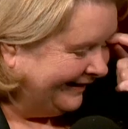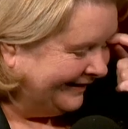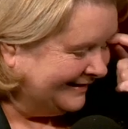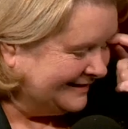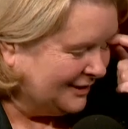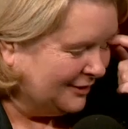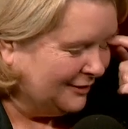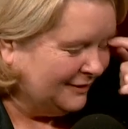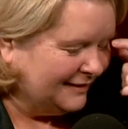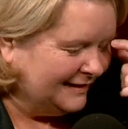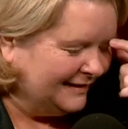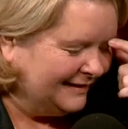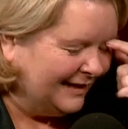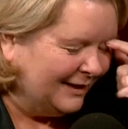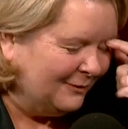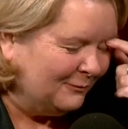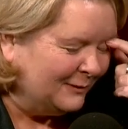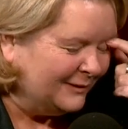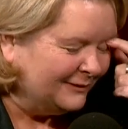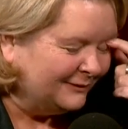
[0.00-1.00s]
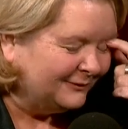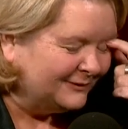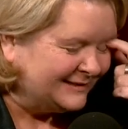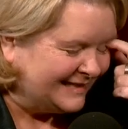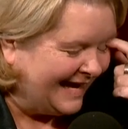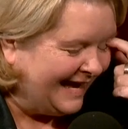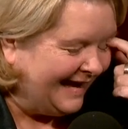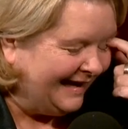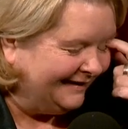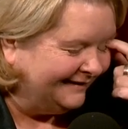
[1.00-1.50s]
I don't think they will,
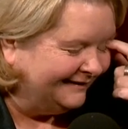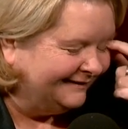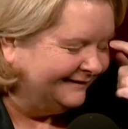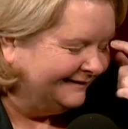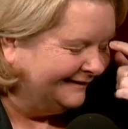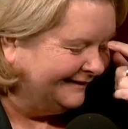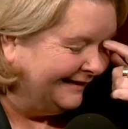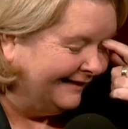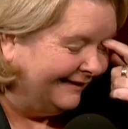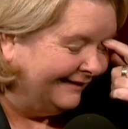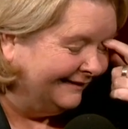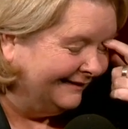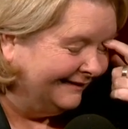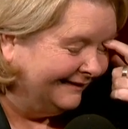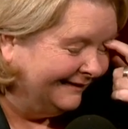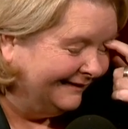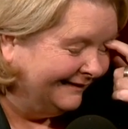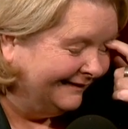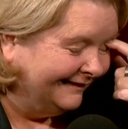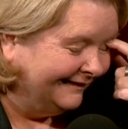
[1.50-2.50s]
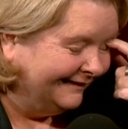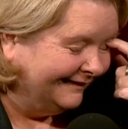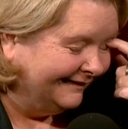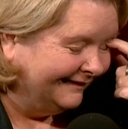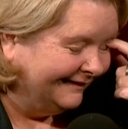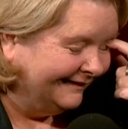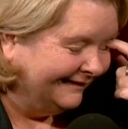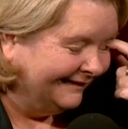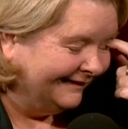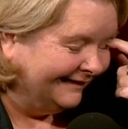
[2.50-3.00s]
Dad. You know,
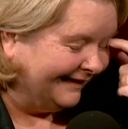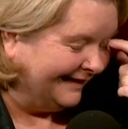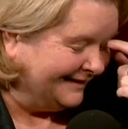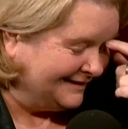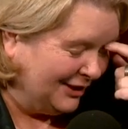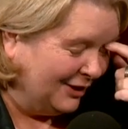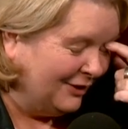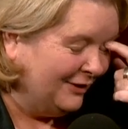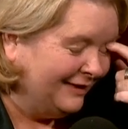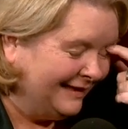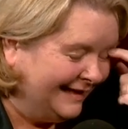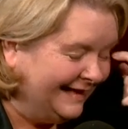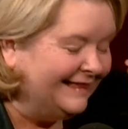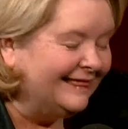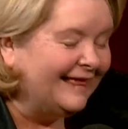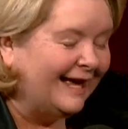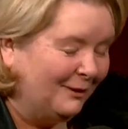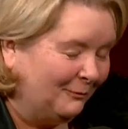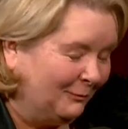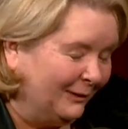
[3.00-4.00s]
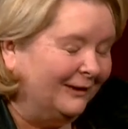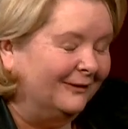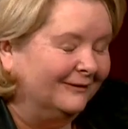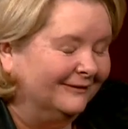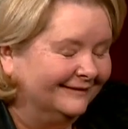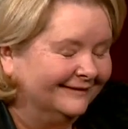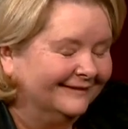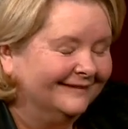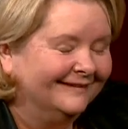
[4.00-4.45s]
I don't think they will.